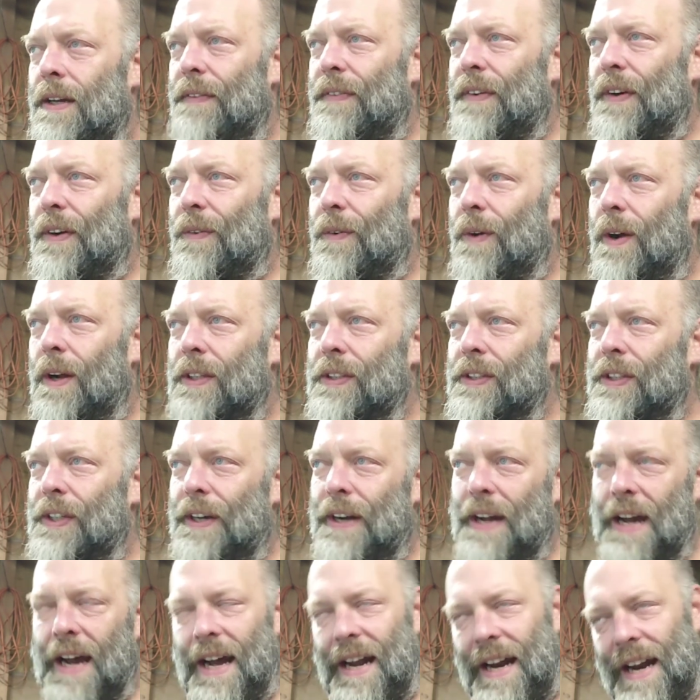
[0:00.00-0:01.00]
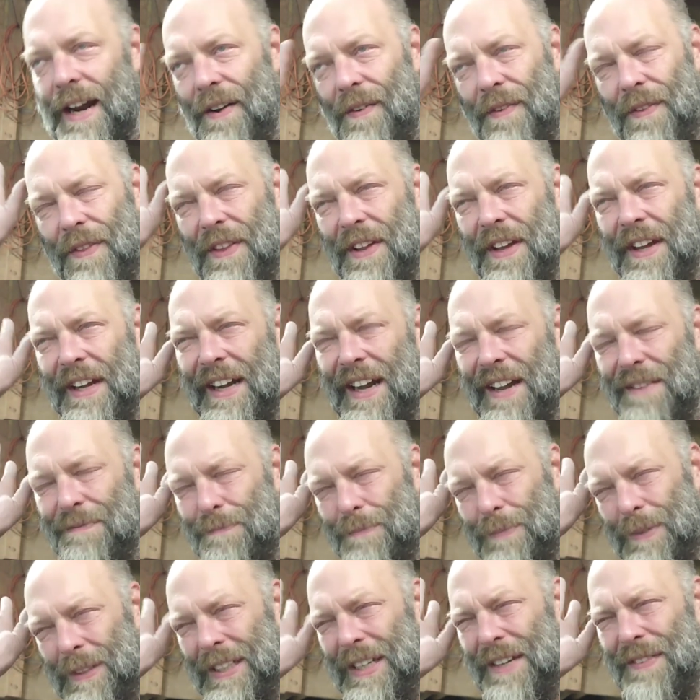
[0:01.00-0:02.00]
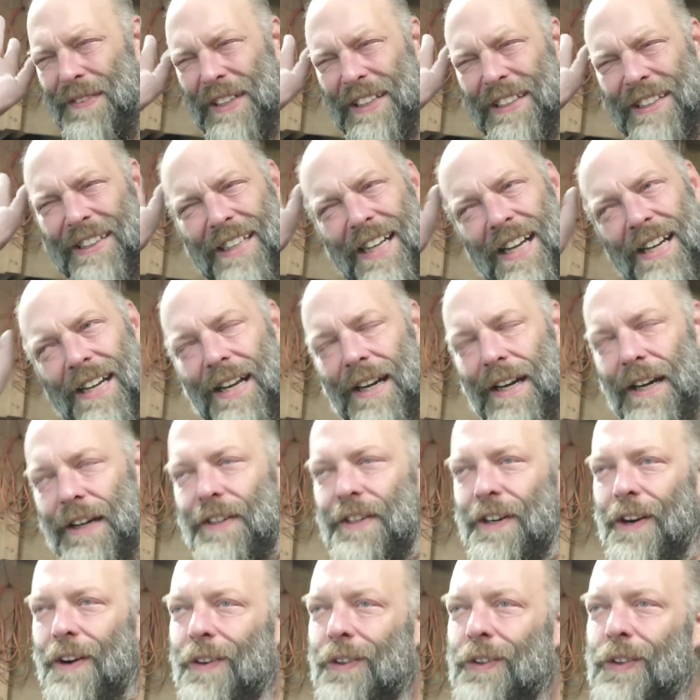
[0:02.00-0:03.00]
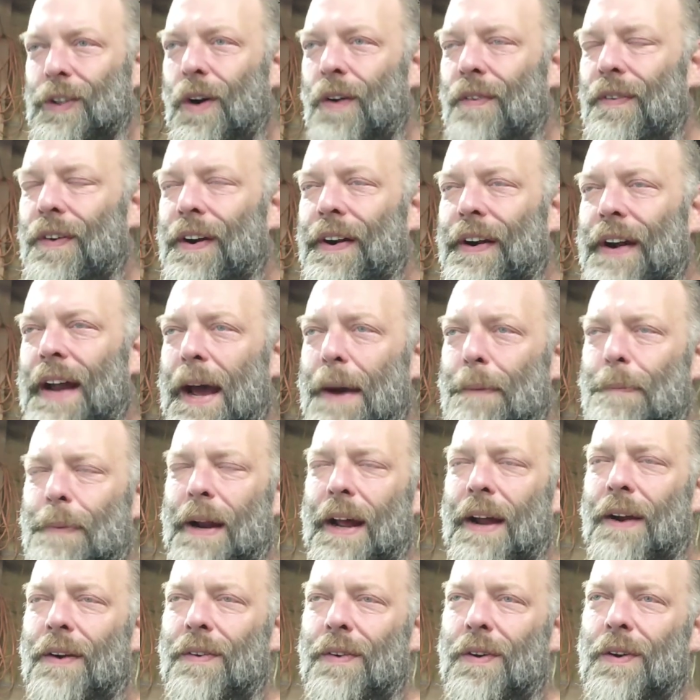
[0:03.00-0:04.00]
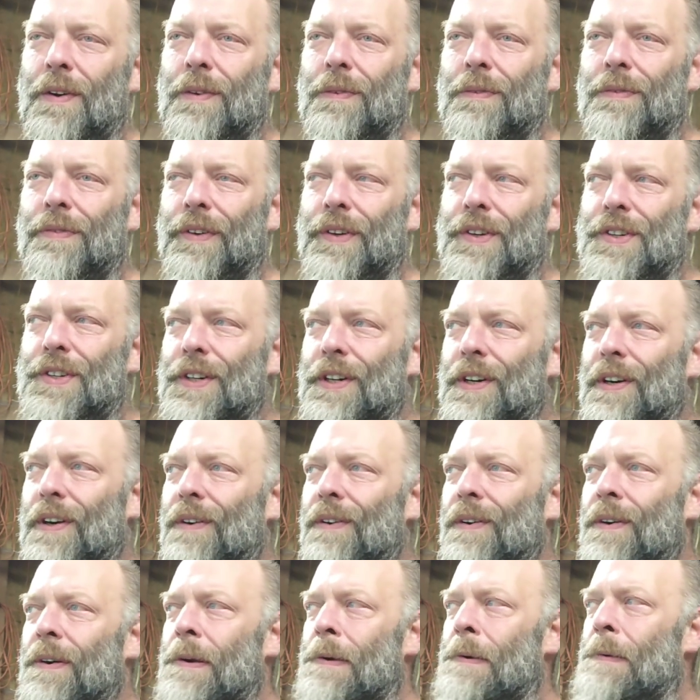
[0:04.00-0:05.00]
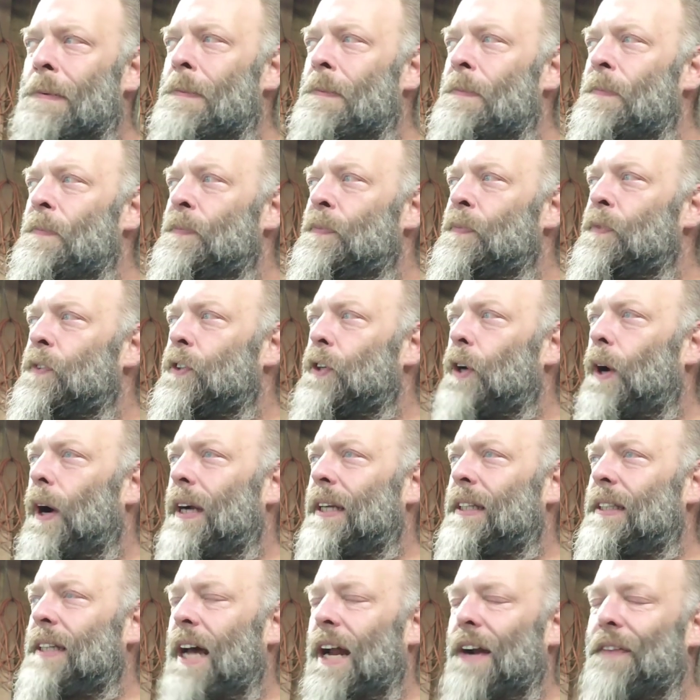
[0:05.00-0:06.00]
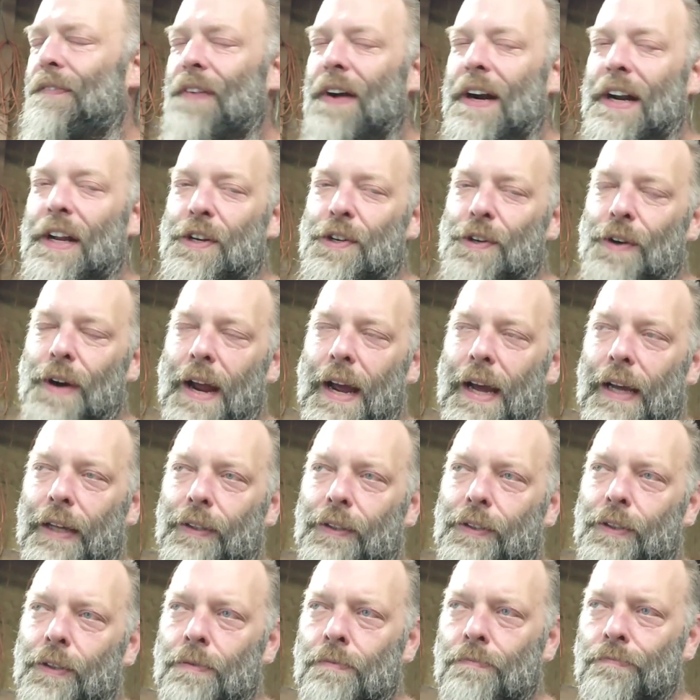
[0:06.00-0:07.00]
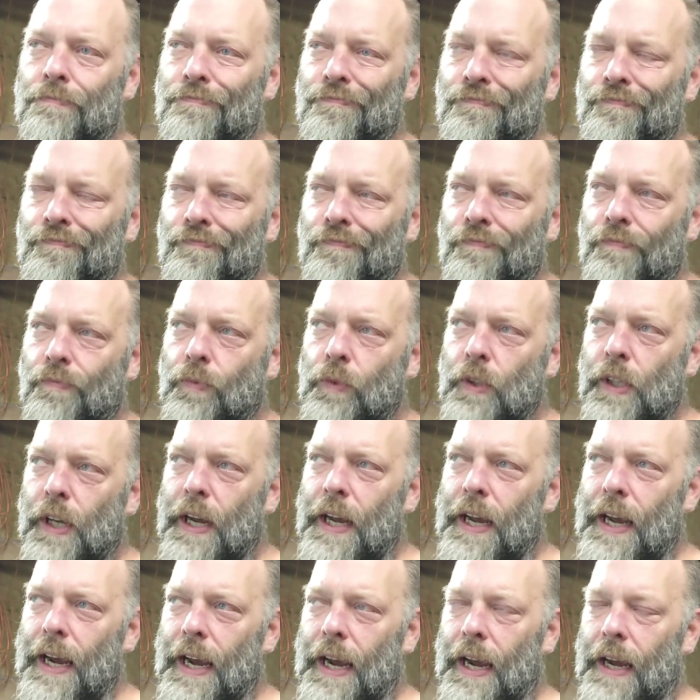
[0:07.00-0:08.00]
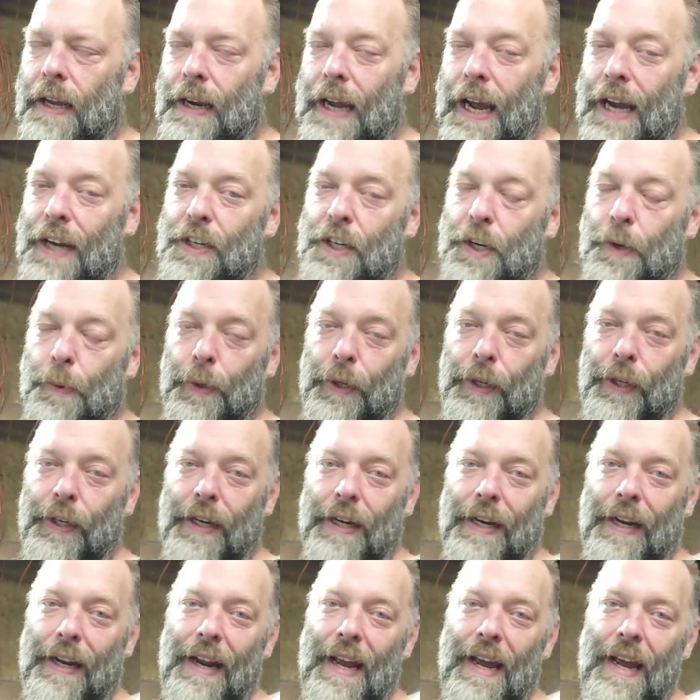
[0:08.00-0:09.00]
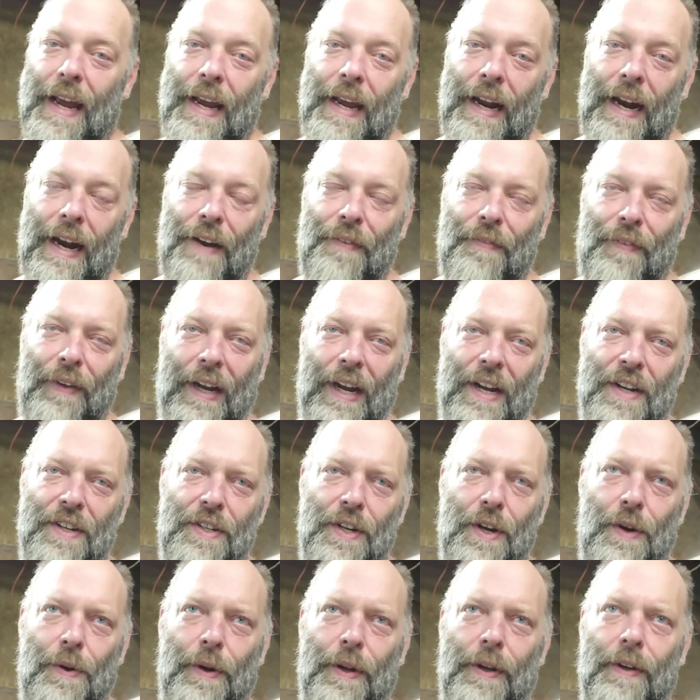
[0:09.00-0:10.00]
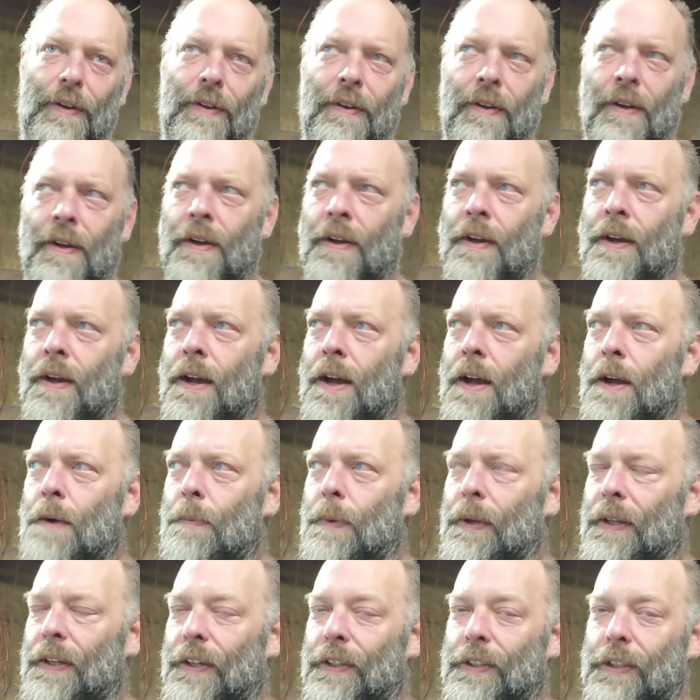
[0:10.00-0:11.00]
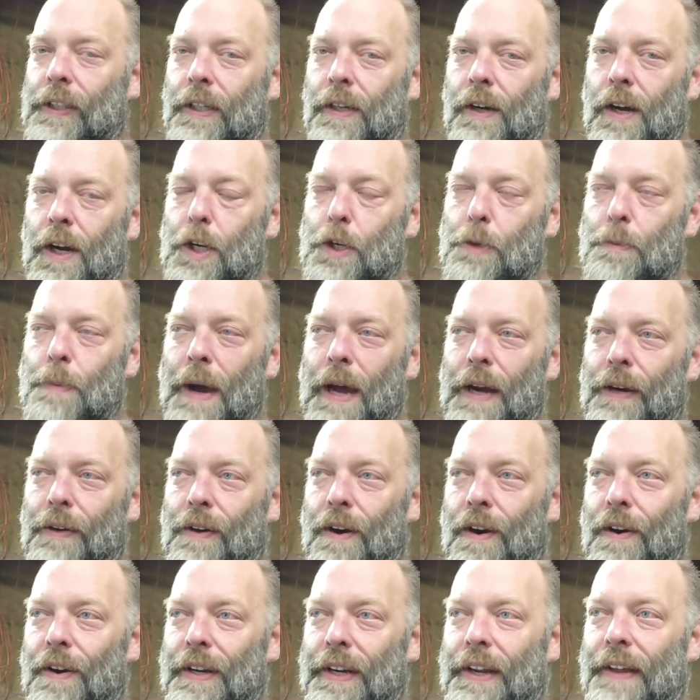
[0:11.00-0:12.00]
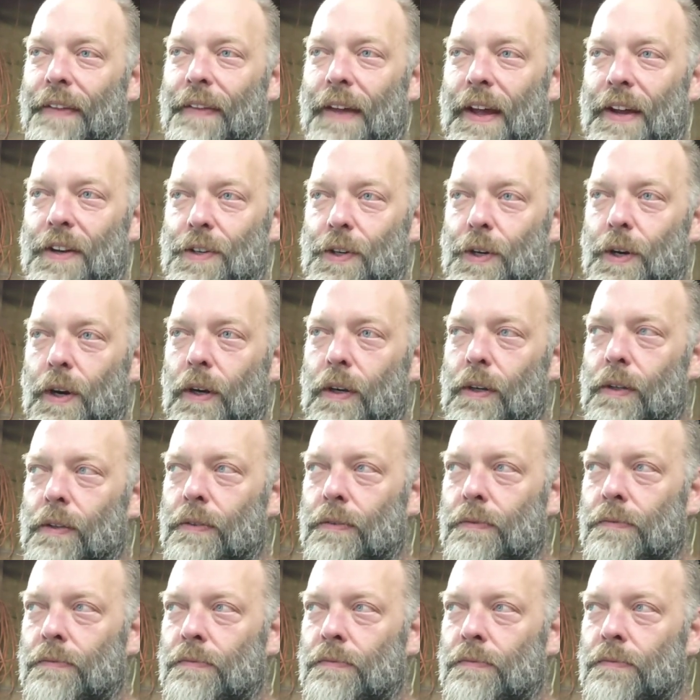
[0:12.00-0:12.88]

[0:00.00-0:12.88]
if it runs or not, I don't think. I believe he said that it turns over in that, but I don't know for sure. So I just got to find a trans. And actually, we're looking today, and I don't think I showed it, but there's a clutch pedal already in that truck.